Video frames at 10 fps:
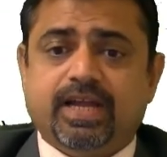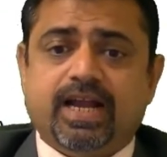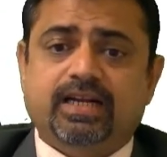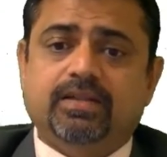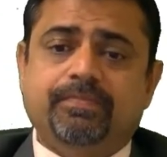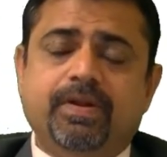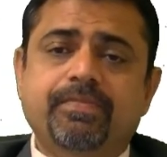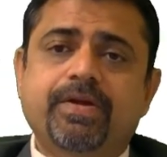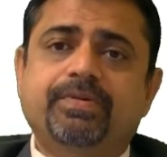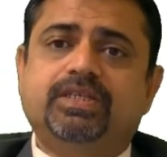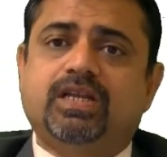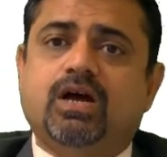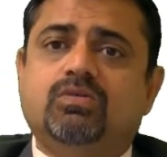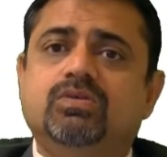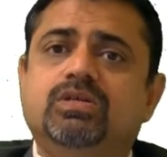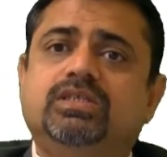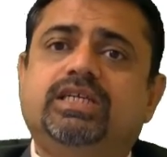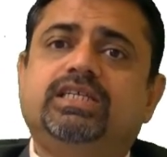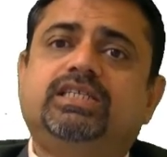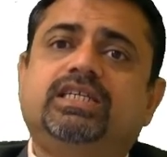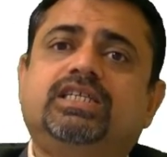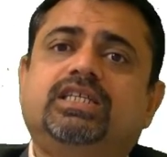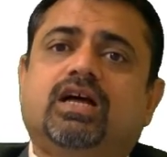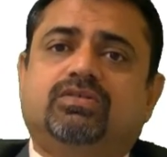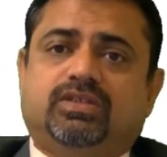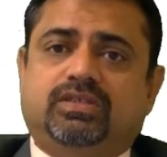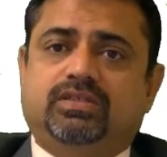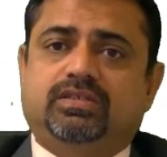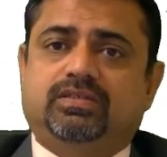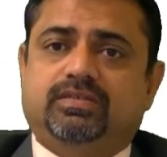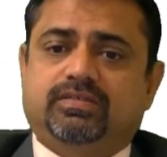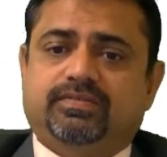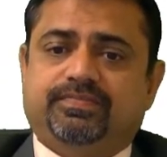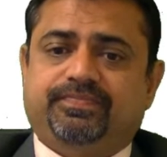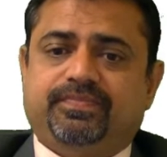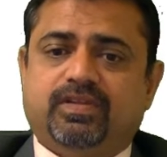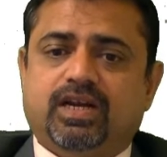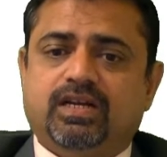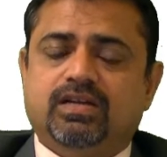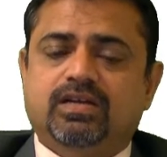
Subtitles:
and the premium is now say 60,000, right?